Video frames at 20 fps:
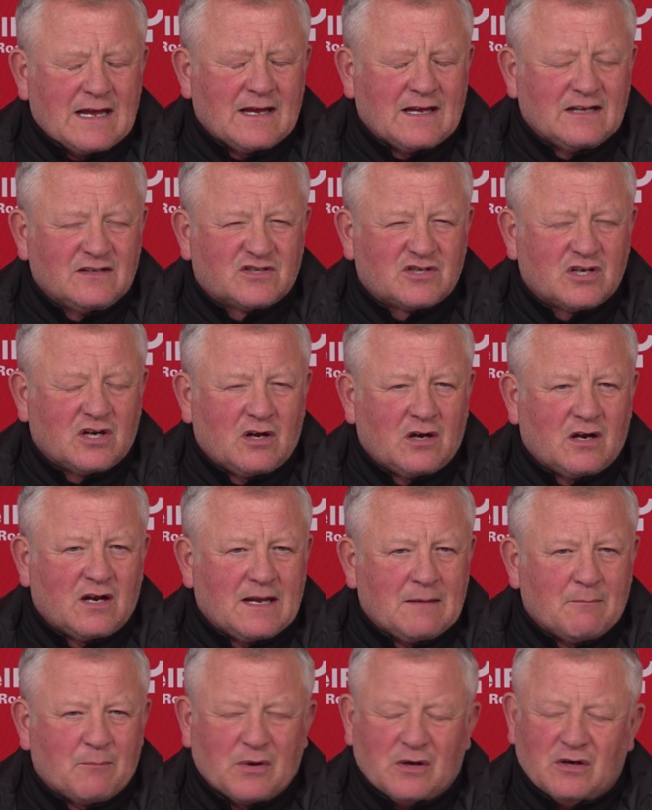
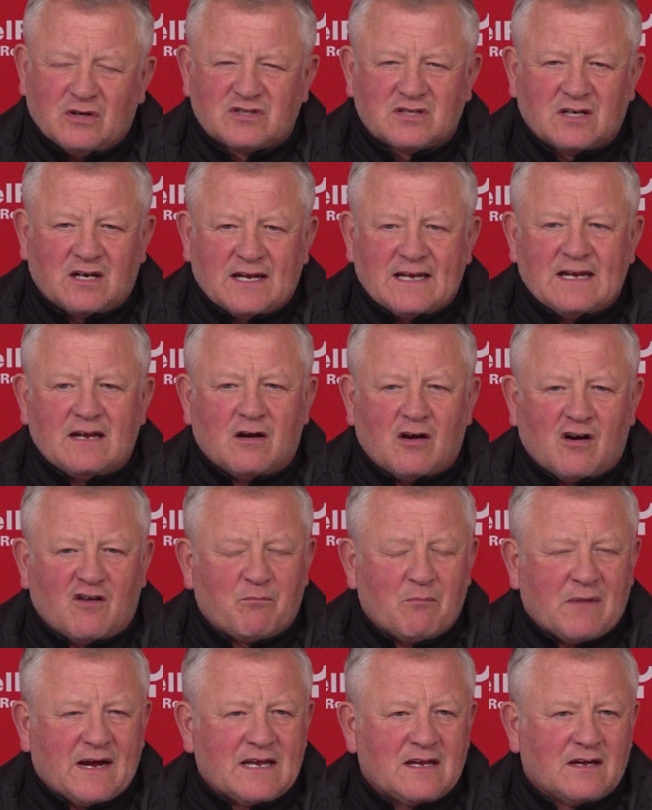internally and personally, and
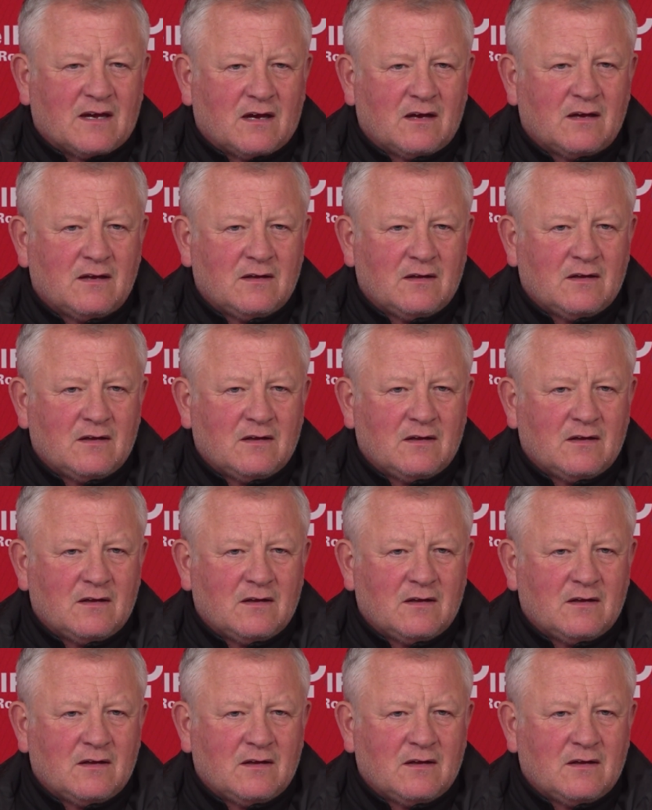I've made you